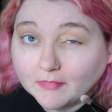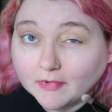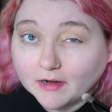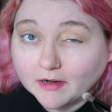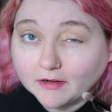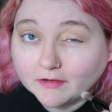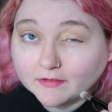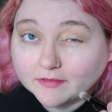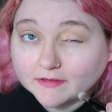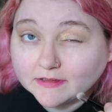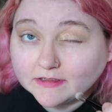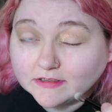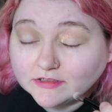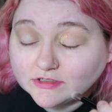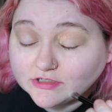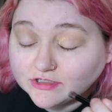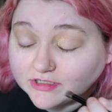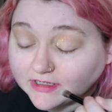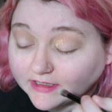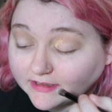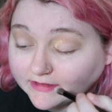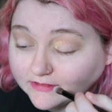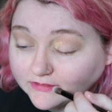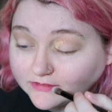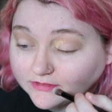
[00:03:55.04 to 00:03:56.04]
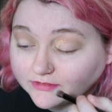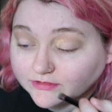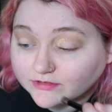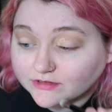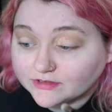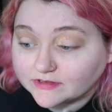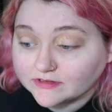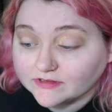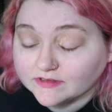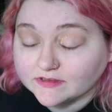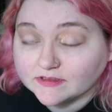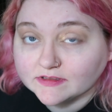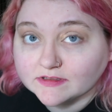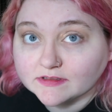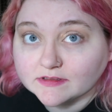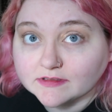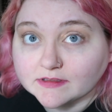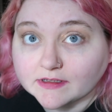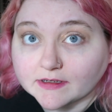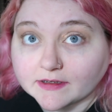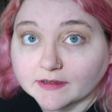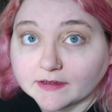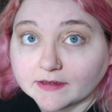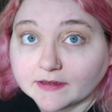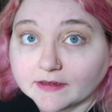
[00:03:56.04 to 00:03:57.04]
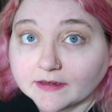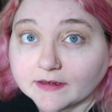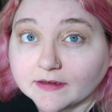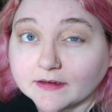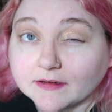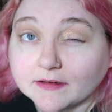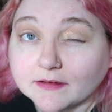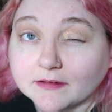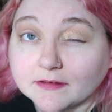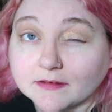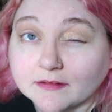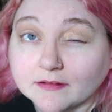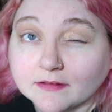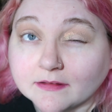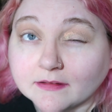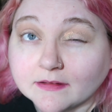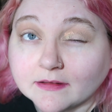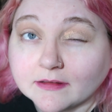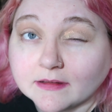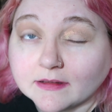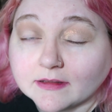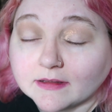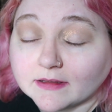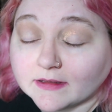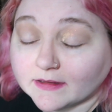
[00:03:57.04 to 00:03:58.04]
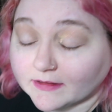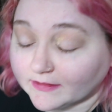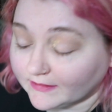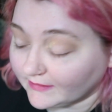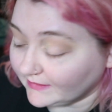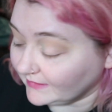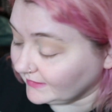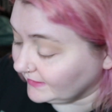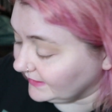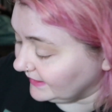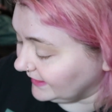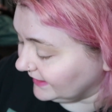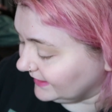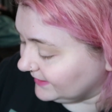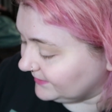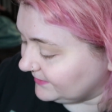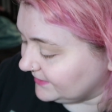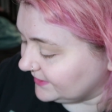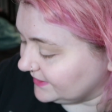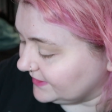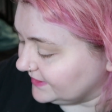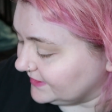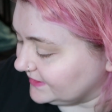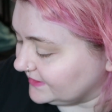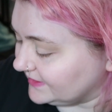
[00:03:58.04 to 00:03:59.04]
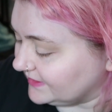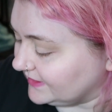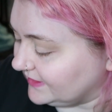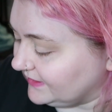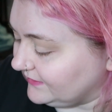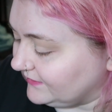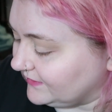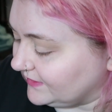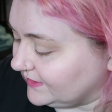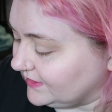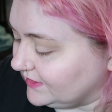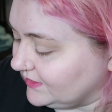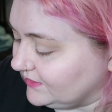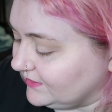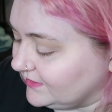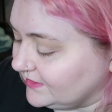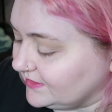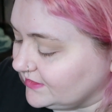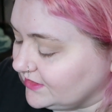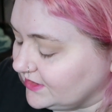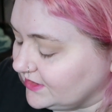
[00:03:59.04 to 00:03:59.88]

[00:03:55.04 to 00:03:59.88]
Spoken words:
all these shades are just stunning. The camera doesn't even do it